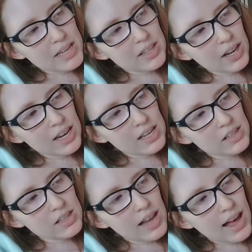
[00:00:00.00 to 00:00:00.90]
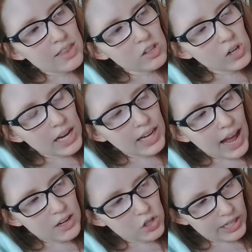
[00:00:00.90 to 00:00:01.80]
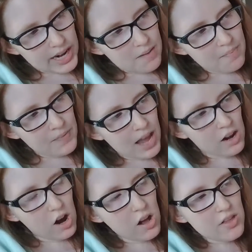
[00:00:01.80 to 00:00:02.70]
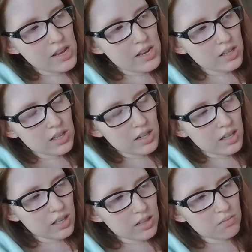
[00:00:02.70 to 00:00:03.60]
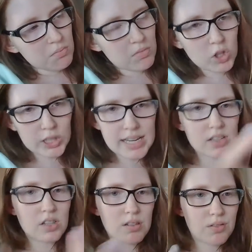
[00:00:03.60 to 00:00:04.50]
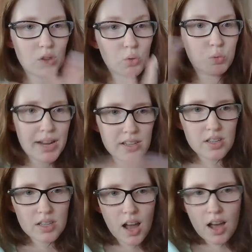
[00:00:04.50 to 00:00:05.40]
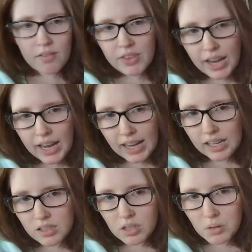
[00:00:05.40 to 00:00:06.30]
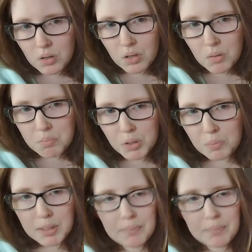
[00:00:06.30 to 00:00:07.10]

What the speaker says: is inside the triquetrium, and all this creates the wrist of the hand. Boom.